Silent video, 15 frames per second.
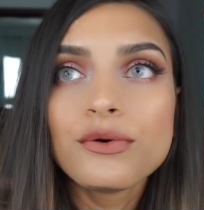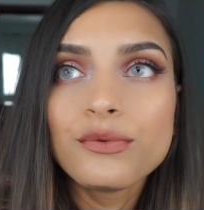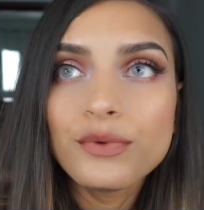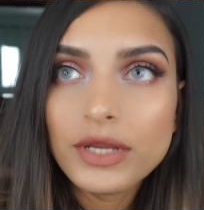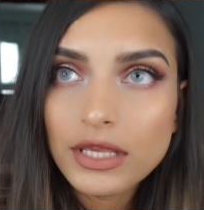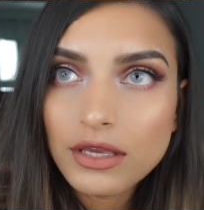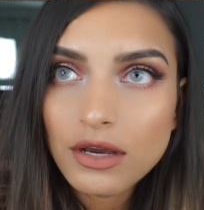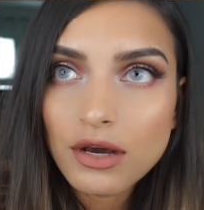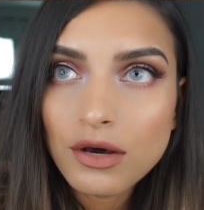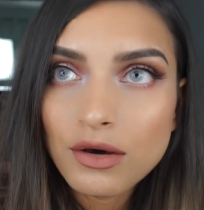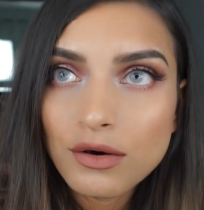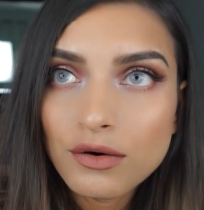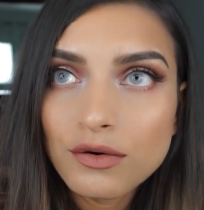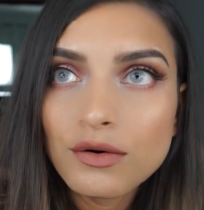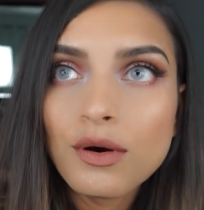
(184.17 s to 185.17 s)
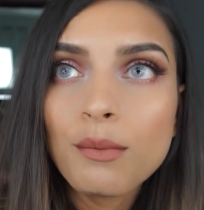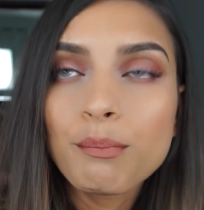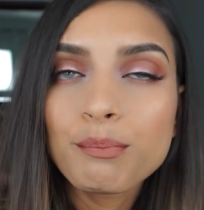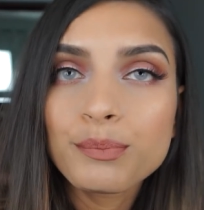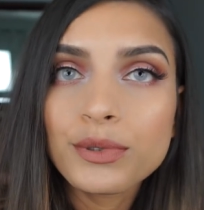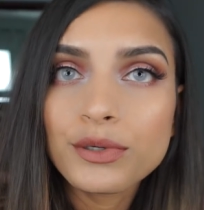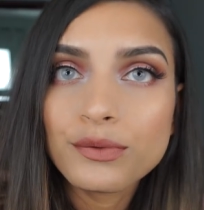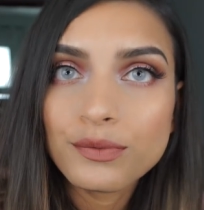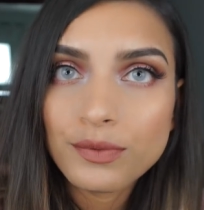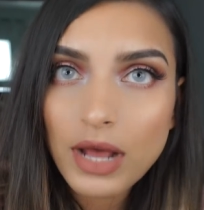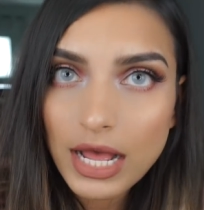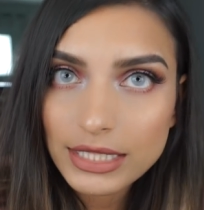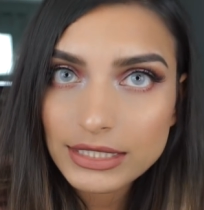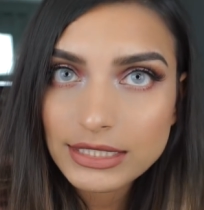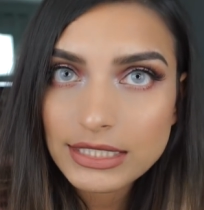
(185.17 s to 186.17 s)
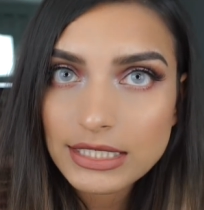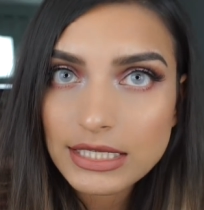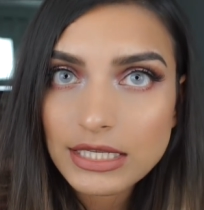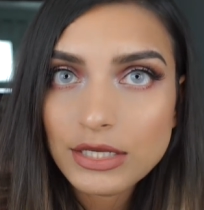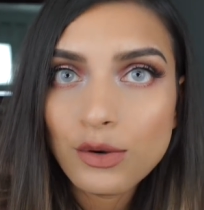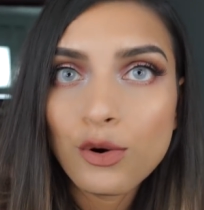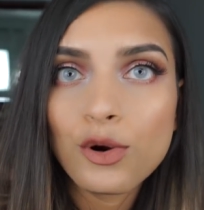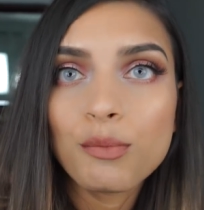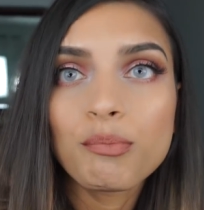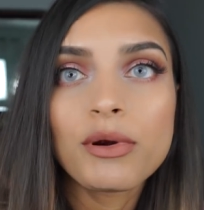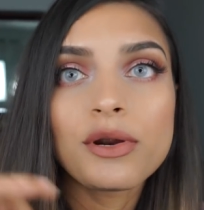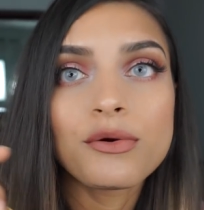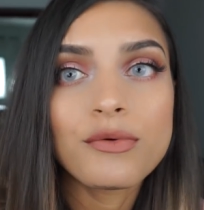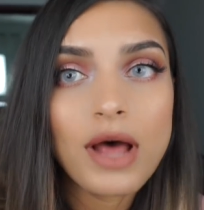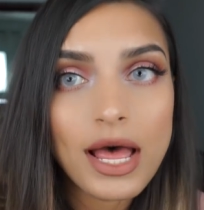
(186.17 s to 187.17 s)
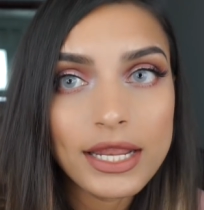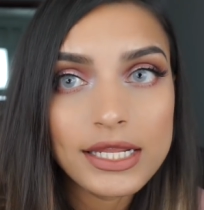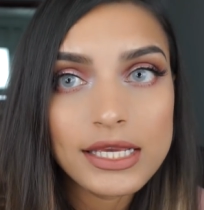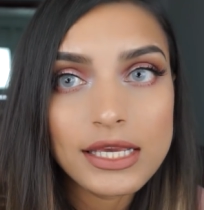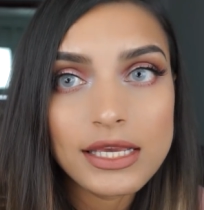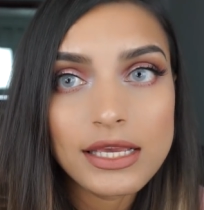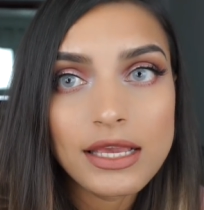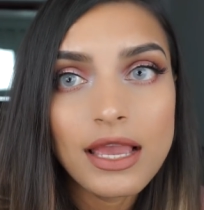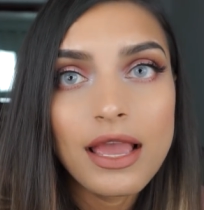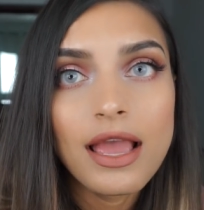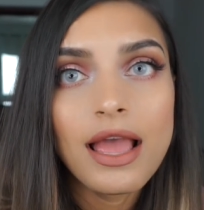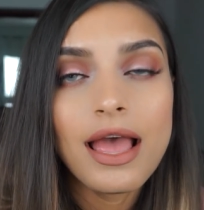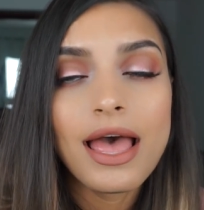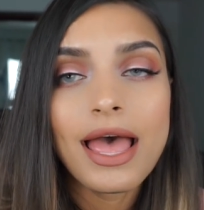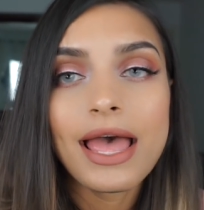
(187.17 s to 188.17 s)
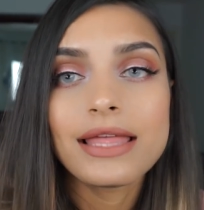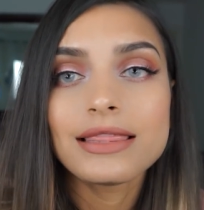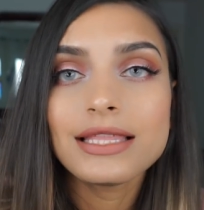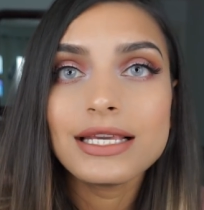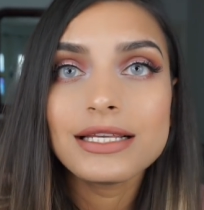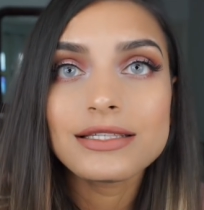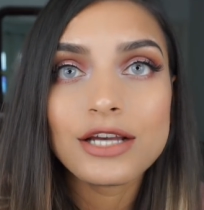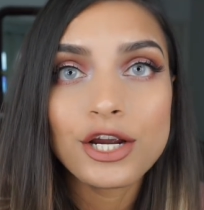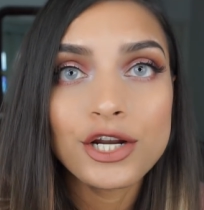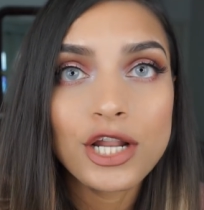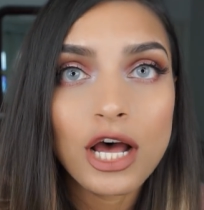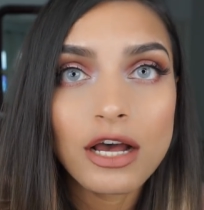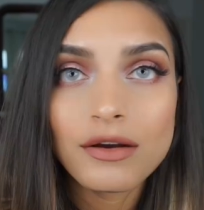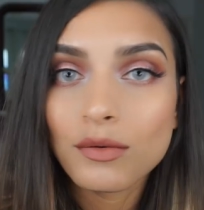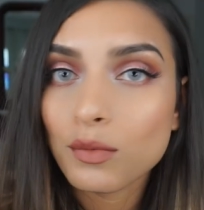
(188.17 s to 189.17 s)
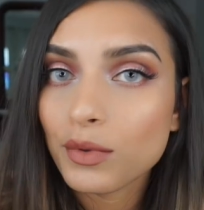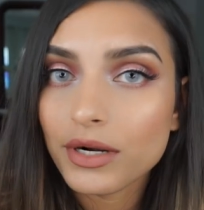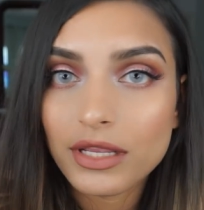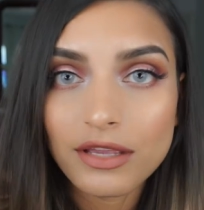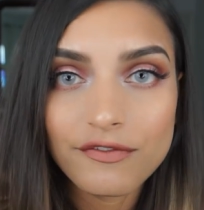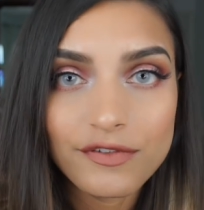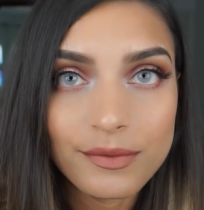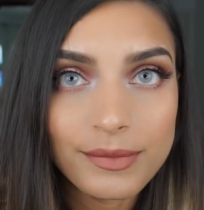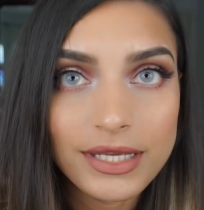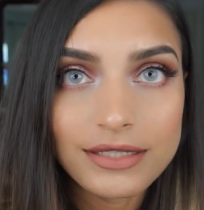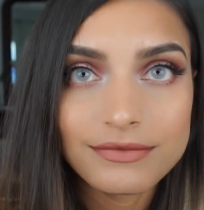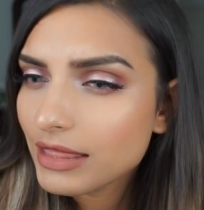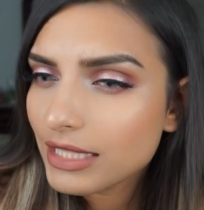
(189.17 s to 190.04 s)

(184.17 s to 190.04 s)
Rio PARATI or PARATI, and these are not working for me.